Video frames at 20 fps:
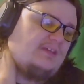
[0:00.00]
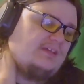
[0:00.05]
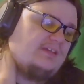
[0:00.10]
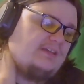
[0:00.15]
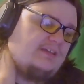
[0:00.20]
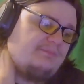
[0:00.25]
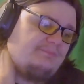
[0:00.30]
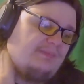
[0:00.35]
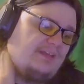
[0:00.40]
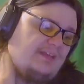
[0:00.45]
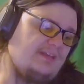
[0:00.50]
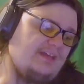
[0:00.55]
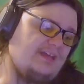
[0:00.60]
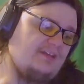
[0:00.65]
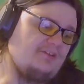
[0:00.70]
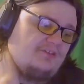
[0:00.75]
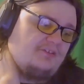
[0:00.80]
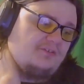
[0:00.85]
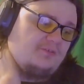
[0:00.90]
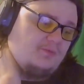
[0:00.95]
man, I don't
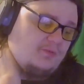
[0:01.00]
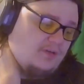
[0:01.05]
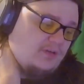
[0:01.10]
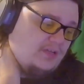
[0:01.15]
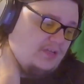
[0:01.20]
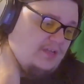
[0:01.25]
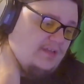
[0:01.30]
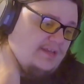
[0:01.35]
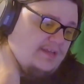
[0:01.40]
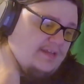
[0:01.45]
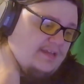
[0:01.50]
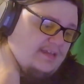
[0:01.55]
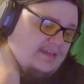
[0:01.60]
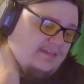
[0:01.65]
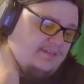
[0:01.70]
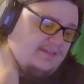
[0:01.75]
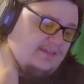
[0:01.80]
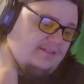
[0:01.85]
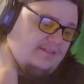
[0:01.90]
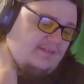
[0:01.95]
know.
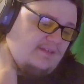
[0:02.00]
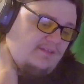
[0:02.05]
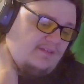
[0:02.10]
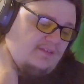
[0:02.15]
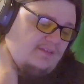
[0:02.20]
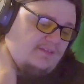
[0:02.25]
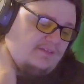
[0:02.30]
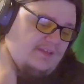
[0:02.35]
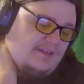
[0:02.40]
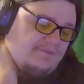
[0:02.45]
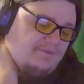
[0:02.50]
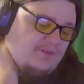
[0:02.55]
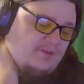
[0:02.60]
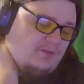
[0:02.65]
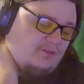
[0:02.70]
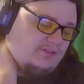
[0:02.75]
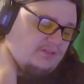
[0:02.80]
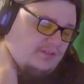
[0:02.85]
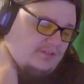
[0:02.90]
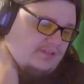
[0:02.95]
It's difficult
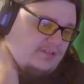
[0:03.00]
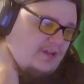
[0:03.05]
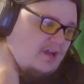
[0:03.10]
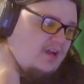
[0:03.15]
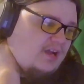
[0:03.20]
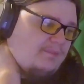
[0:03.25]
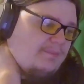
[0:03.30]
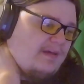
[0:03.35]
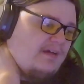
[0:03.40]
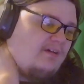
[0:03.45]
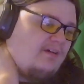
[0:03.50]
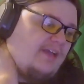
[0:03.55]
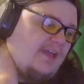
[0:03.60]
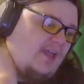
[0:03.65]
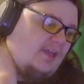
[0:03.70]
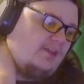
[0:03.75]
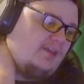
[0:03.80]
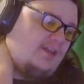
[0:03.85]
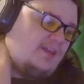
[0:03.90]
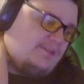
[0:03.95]
to talk about,
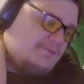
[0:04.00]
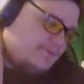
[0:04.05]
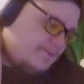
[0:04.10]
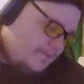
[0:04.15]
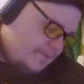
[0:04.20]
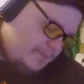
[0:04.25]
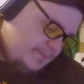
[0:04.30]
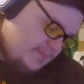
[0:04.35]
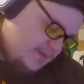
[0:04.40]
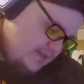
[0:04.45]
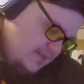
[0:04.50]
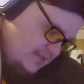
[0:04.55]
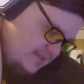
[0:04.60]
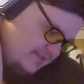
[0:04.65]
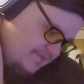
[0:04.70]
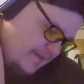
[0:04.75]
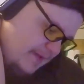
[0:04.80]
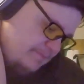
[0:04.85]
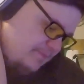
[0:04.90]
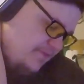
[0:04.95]
and if
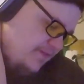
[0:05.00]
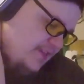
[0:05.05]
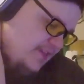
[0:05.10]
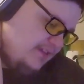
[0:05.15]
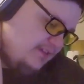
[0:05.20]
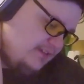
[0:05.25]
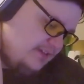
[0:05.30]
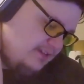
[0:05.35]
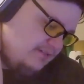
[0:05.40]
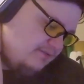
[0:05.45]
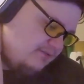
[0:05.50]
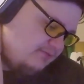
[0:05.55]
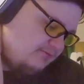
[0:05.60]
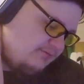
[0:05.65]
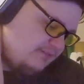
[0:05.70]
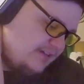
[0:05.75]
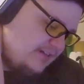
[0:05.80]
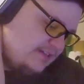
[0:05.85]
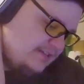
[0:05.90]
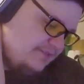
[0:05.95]
I'm feeling it, or
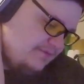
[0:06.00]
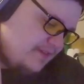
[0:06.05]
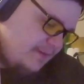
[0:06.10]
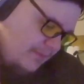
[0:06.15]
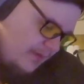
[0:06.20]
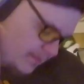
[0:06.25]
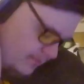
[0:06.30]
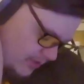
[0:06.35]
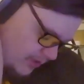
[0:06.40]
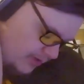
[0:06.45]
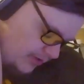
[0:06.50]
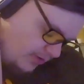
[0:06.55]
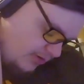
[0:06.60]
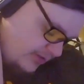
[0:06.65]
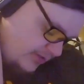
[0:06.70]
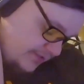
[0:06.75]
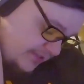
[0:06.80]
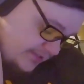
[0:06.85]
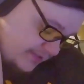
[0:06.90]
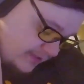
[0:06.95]
if I'm coming
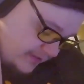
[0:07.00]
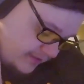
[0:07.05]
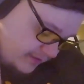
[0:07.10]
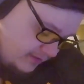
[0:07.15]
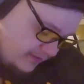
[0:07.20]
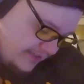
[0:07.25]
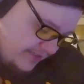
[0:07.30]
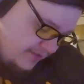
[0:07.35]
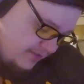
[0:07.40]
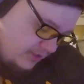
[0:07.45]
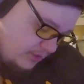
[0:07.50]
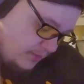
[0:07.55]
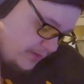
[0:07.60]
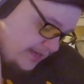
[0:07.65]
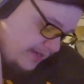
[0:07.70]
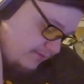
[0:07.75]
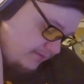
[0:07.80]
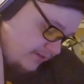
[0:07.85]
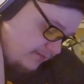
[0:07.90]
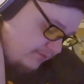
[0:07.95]
across as a little
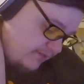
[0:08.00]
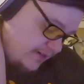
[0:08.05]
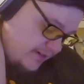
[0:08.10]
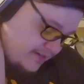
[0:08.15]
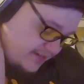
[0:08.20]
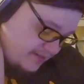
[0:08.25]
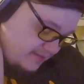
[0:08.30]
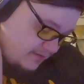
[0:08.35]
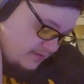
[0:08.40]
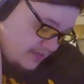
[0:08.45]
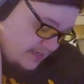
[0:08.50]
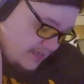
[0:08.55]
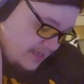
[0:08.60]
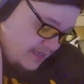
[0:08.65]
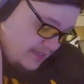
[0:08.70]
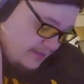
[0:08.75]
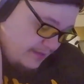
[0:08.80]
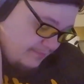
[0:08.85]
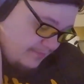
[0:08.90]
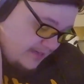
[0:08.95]
incoherent right now,
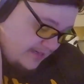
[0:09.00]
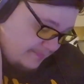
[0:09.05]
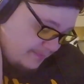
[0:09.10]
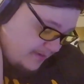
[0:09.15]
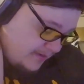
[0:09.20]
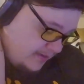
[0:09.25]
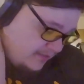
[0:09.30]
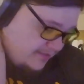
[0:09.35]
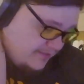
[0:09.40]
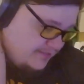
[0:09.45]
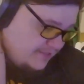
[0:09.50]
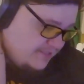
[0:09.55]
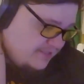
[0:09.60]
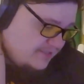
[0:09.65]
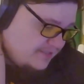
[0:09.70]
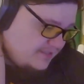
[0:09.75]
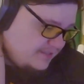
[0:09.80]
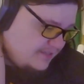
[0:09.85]
my apologies.